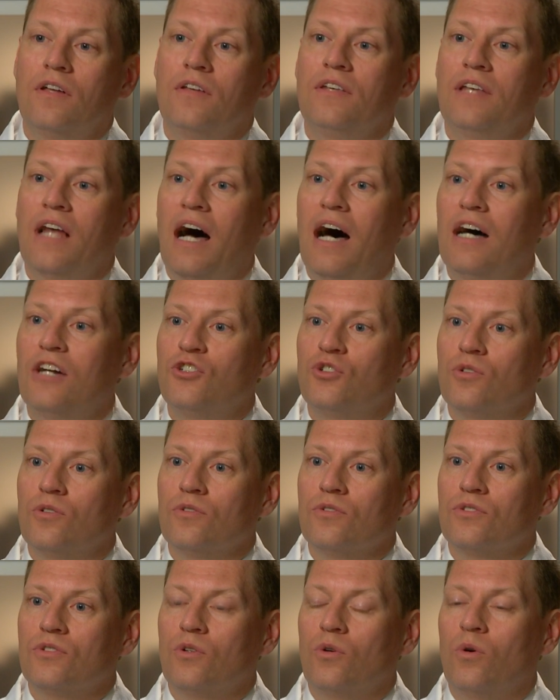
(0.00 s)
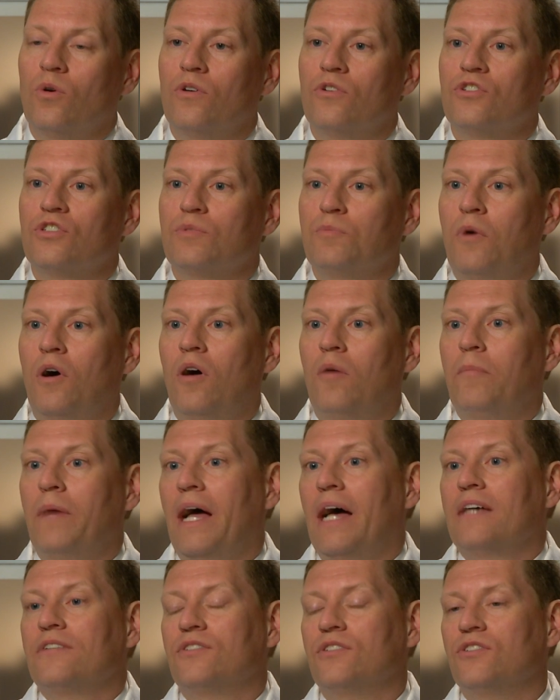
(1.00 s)
nodules or small
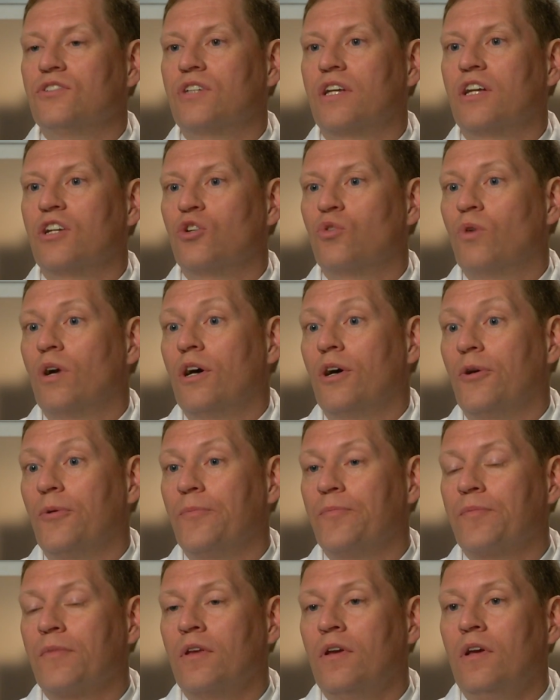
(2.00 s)
masses can grow.